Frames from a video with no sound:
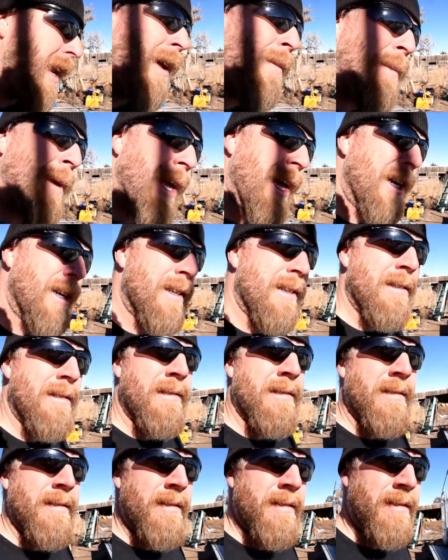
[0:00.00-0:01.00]
up getting,
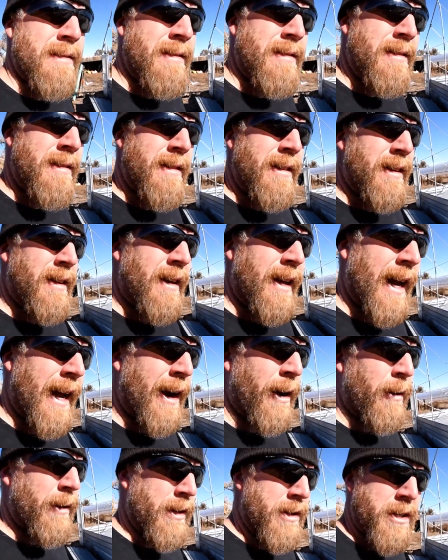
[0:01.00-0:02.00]
I don't
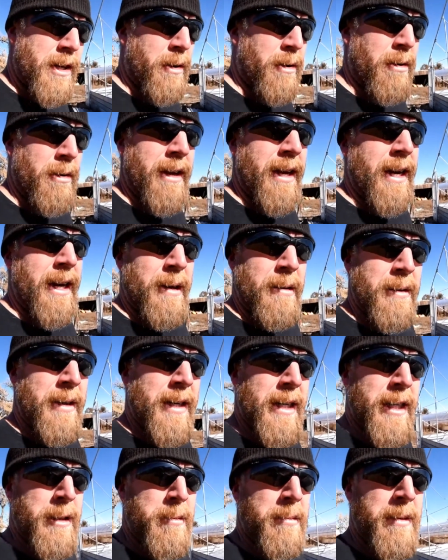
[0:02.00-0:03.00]
know what the total count
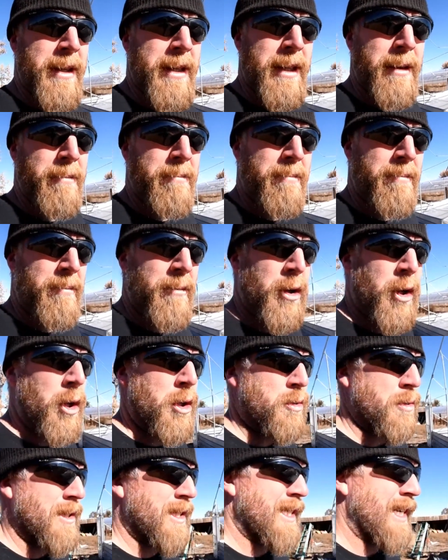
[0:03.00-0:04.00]
was, but the news
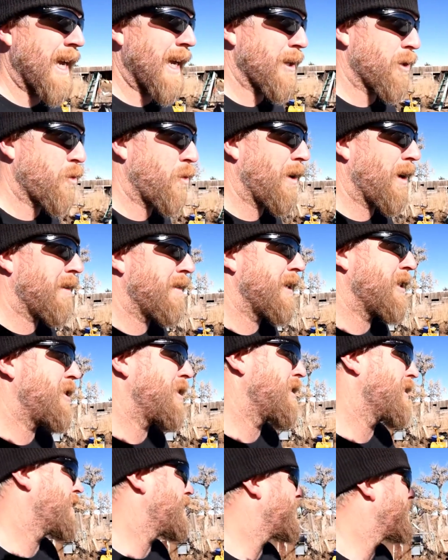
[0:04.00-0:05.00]
was saying 12
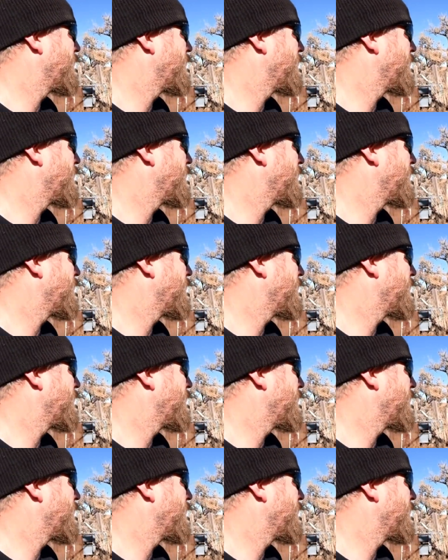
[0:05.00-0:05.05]
inches.